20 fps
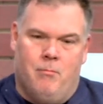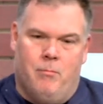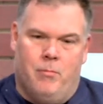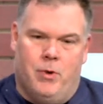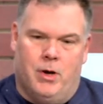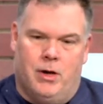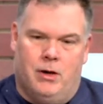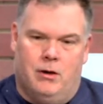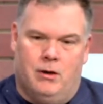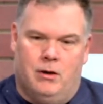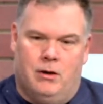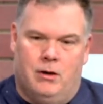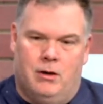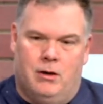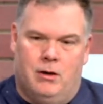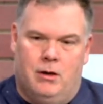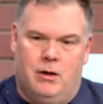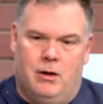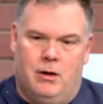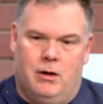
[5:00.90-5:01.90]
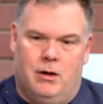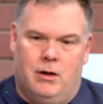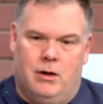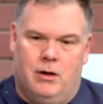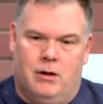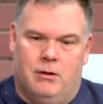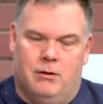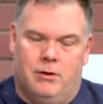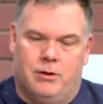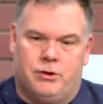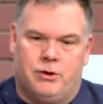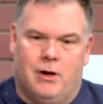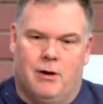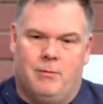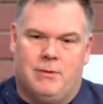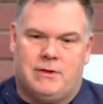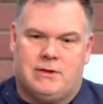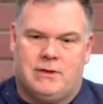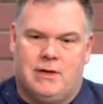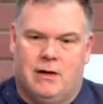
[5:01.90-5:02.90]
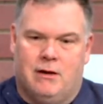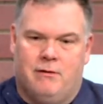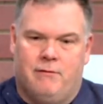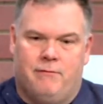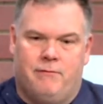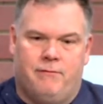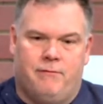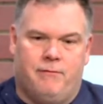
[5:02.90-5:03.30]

But the job itself,